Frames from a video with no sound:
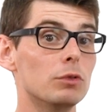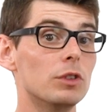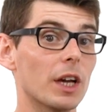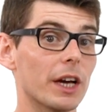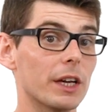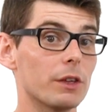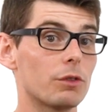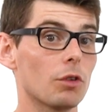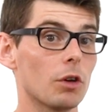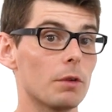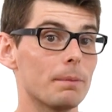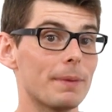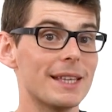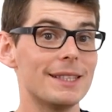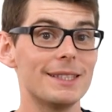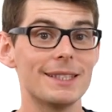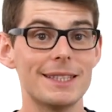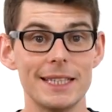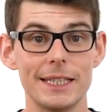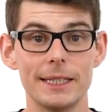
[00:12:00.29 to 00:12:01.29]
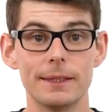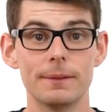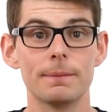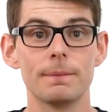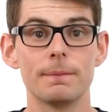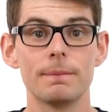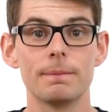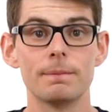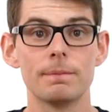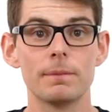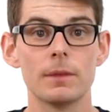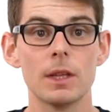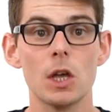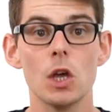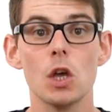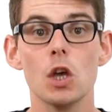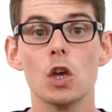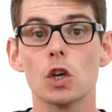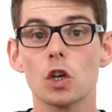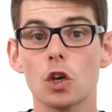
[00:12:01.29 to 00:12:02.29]
nitrobenzene.
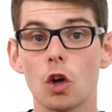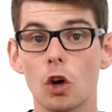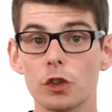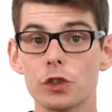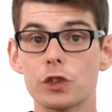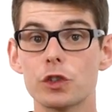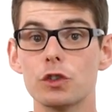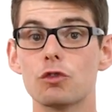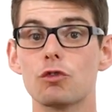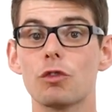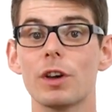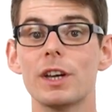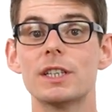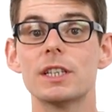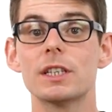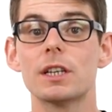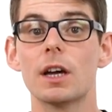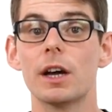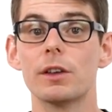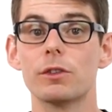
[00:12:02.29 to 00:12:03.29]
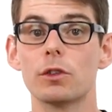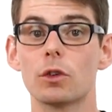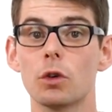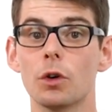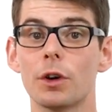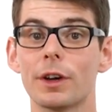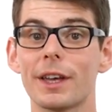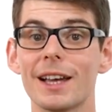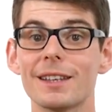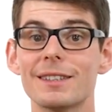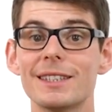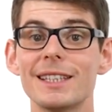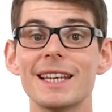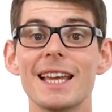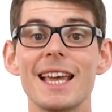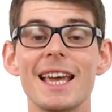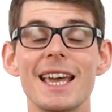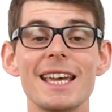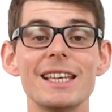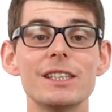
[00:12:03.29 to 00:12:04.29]
Concentrated hydrochloric acid
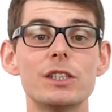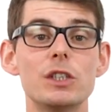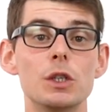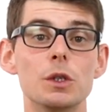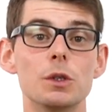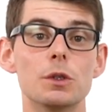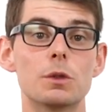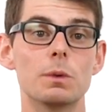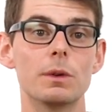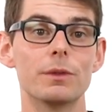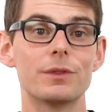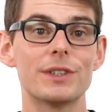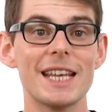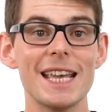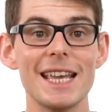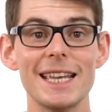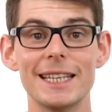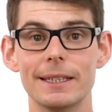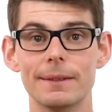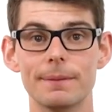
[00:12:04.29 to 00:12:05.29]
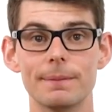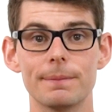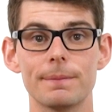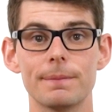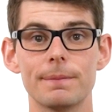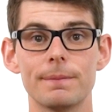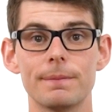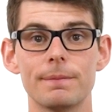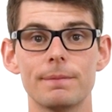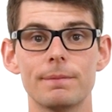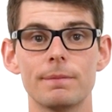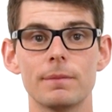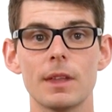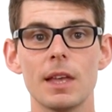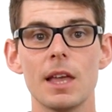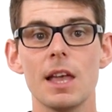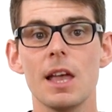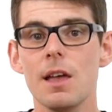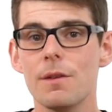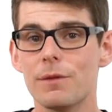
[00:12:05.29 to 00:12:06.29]
is used with tin.
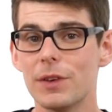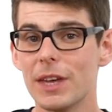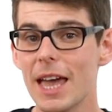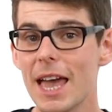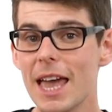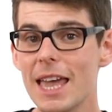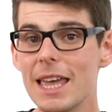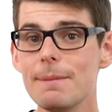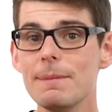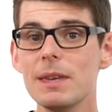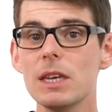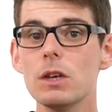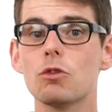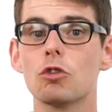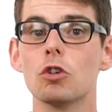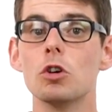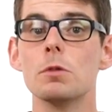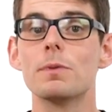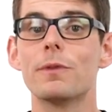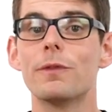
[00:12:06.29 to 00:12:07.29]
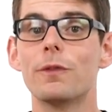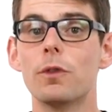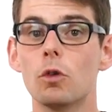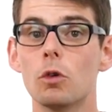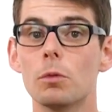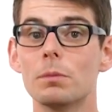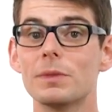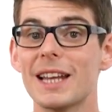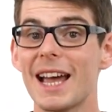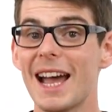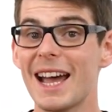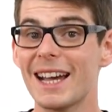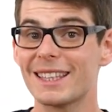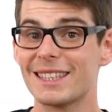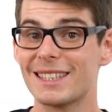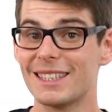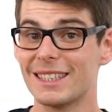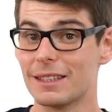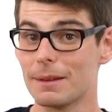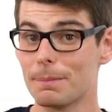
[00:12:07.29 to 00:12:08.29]
The amine group formed
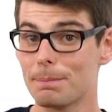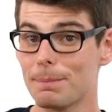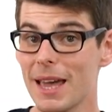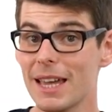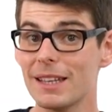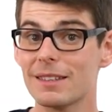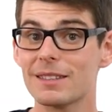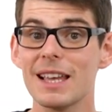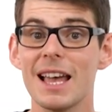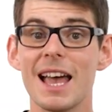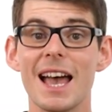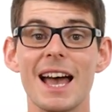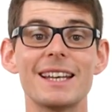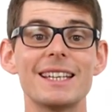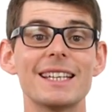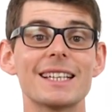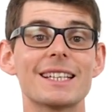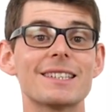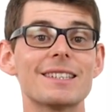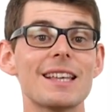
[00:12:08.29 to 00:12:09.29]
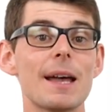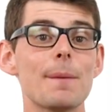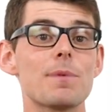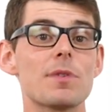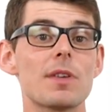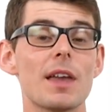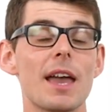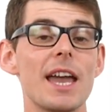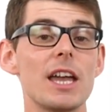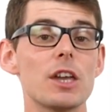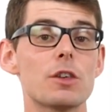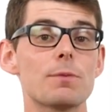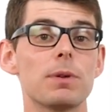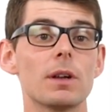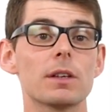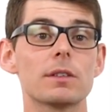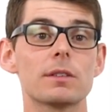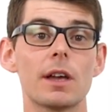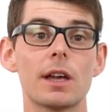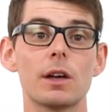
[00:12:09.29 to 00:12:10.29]
acts as a base and accepts a H
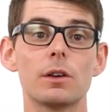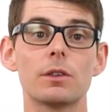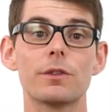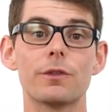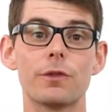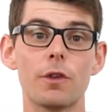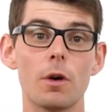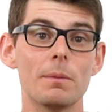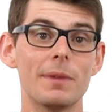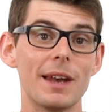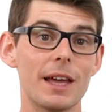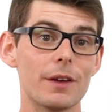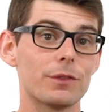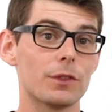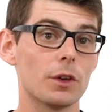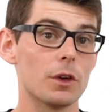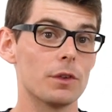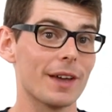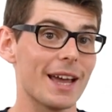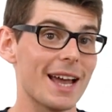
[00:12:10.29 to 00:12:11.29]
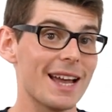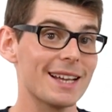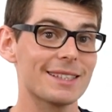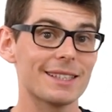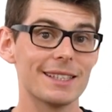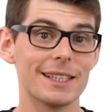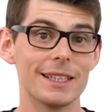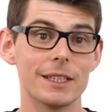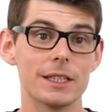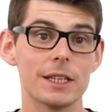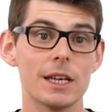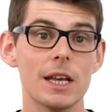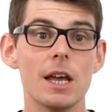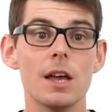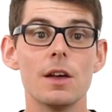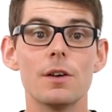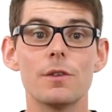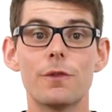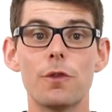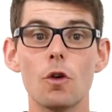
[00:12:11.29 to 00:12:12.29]
plus ion from leftover acid,
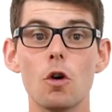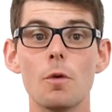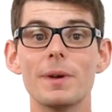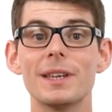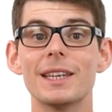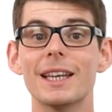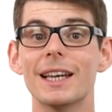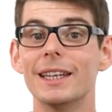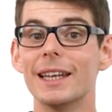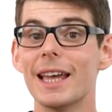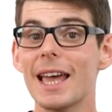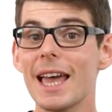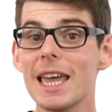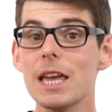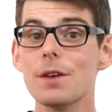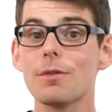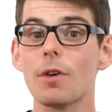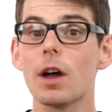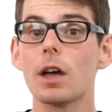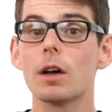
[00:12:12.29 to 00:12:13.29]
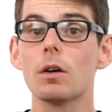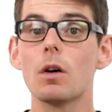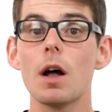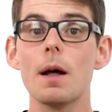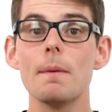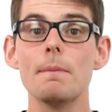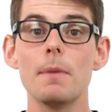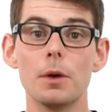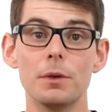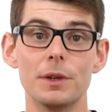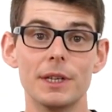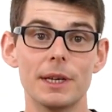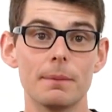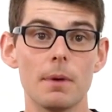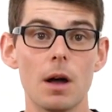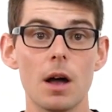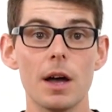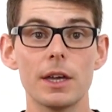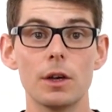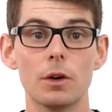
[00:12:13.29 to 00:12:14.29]
forming an aryl ammonium
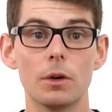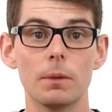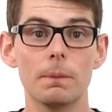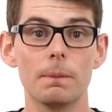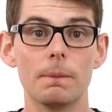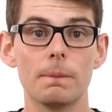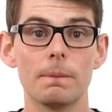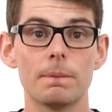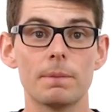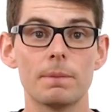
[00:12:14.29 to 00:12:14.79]
ion.